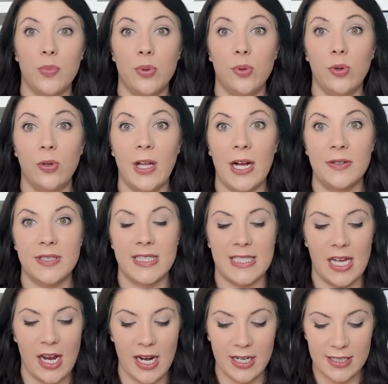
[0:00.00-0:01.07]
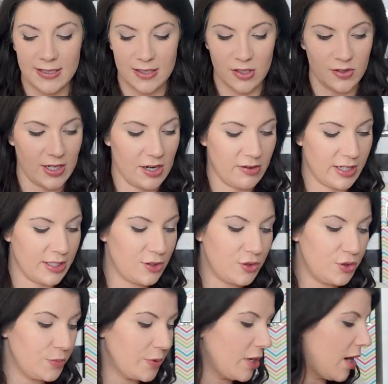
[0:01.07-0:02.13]
pool outside because the ground gets
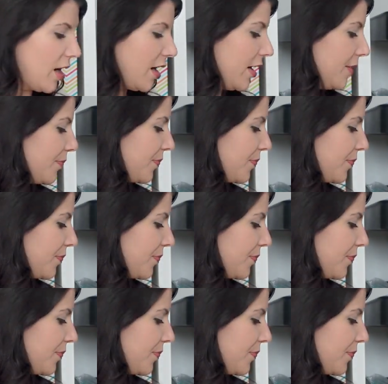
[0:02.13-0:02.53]
super hot.